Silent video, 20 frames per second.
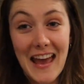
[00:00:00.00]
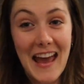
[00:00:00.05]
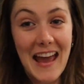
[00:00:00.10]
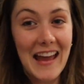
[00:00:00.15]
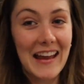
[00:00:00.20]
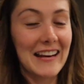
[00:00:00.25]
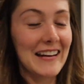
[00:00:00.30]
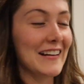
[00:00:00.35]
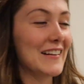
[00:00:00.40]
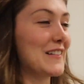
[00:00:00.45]

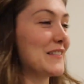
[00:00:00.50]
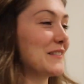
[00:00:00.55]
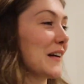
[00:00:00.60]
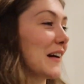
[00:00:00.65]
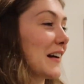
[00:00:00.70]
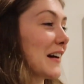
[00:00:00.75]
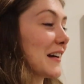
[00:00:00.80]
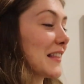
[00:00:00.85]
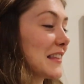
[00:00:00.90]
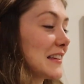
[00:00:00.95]
then, oh
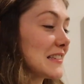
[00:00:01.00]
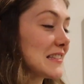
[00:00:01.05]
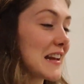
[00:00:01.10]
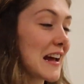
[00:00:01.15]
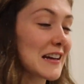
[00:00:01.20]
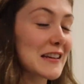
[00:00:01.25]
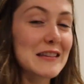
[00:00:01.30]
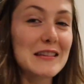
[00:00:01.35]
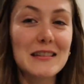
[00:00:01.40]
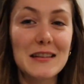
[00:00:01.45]
my God, these
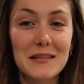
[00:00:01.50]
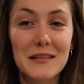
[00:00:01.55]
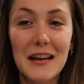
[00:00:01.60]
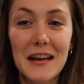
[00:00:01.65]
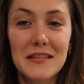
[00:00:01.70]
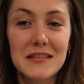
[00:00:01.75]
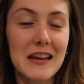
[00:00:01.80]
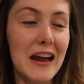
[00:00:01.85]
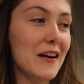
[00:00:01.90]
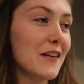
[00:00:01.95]
next two
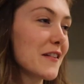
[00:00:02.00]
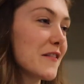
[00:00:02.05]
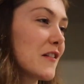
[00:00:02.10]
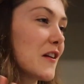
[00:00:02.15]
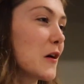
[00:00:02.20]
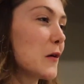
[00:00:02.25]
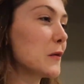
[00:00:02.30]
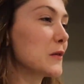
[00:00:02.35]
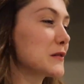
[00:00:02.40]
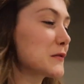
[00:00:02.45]
gifts, I don't
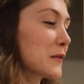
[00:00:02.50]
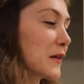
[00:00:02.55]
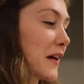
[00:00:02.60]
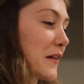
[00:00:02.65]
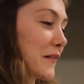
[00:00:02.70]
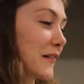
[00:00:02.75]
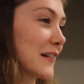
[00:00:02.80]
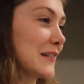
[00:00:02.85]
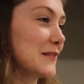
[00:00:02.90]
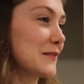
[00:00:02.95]
even know which one
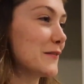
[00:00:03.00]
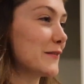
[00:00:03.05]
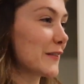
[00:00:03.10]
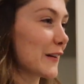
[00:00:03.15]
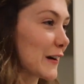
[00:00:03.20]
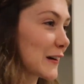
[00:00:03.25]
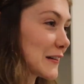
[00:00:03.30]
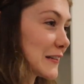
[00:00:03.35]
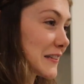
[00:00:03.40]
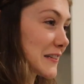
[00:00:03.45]
I wanna do
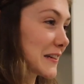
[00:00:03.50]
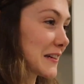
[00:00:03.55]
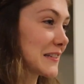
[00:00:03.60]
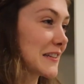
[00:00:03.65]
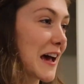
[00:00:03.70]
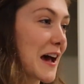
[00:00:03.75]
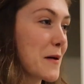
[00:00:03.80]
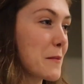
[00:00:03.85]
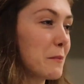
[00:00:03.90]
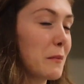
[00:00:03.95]
first
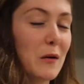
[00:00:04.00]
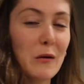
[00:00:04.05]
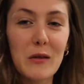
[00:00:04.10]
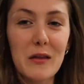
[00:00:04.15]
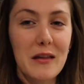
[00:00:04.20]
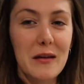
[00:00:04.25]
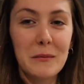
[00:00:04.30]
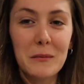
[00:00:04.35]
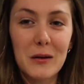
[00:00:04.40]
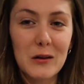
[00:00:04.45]
because both
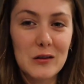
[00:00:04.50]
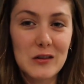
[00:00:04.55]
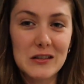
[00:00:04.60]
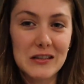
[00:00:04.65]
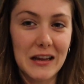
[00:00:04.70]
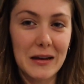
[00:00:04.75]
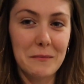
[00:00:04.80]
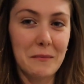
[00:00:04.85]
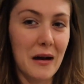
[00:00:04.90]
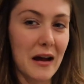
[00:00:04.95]
of them are
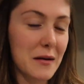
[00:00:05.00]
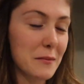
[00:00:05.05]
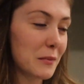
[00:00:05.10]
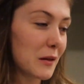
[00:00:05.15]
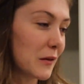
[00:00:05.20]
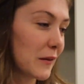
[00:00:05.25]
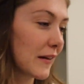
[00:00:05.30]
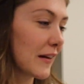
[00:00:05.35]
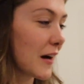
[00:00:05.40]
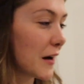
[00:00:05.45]
just like mind
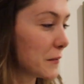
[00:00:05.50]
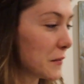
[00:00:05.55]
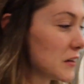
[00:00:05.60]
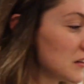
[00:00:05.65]
blowing. I'm